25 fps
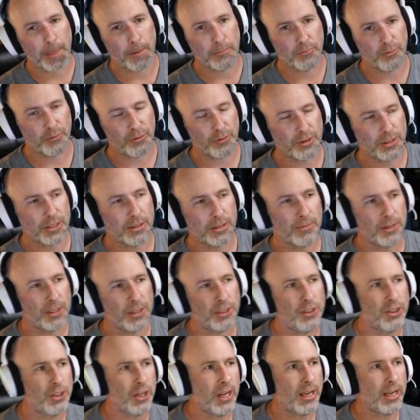pretty
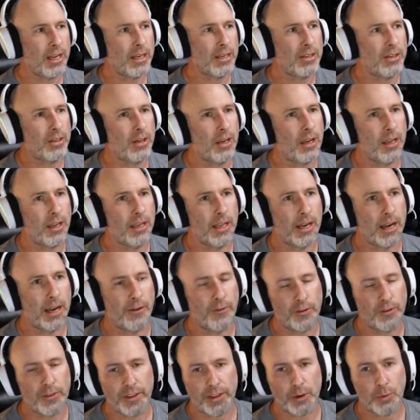much changed and
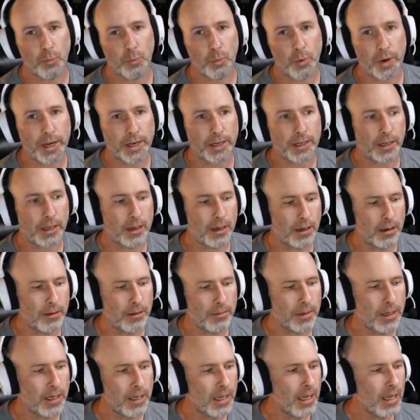everything went up.